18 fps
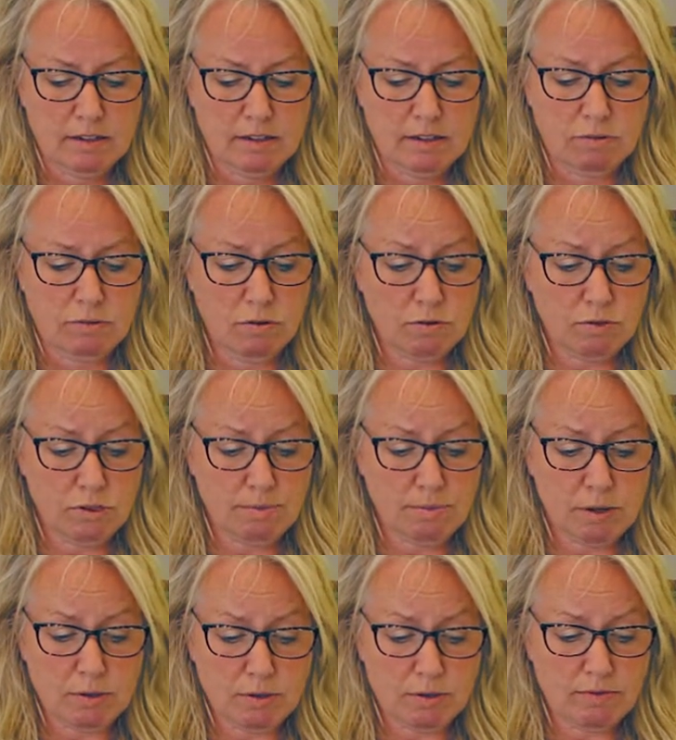You're not
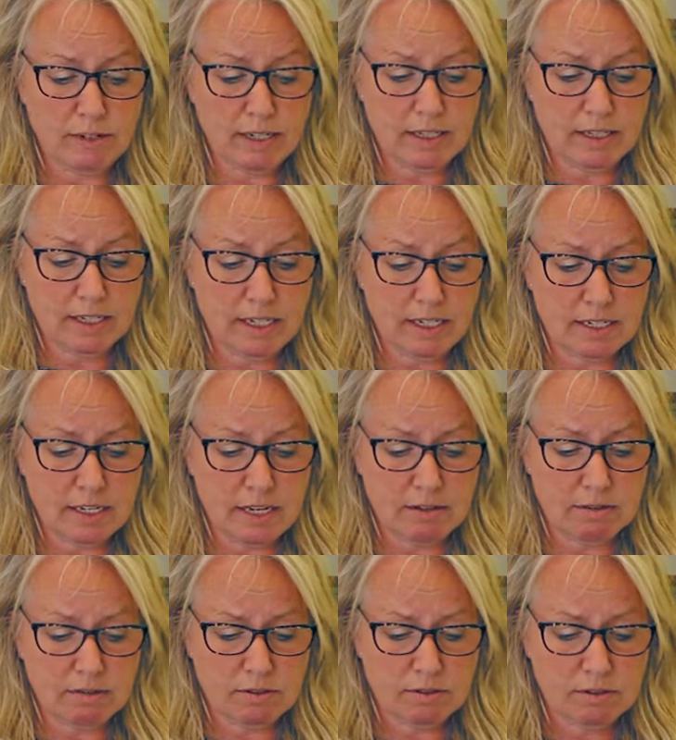supposed to read the
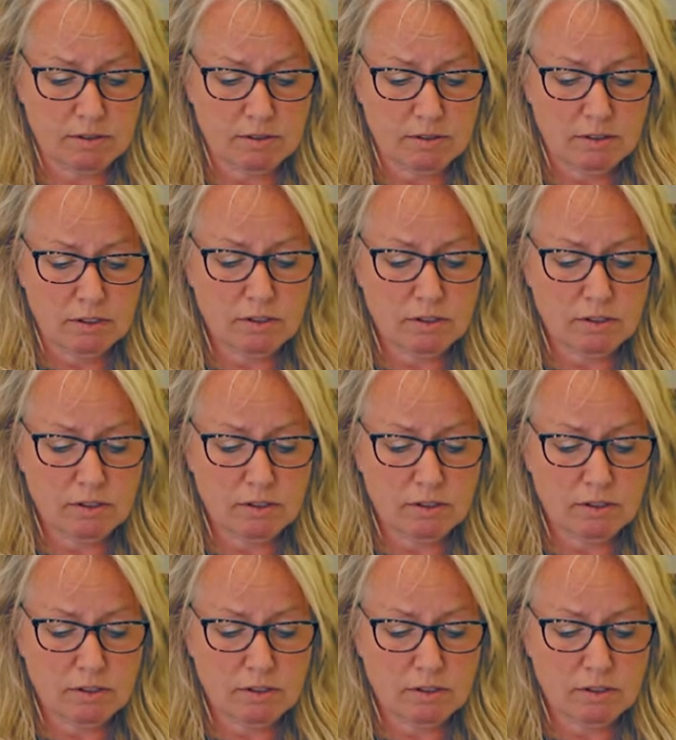details.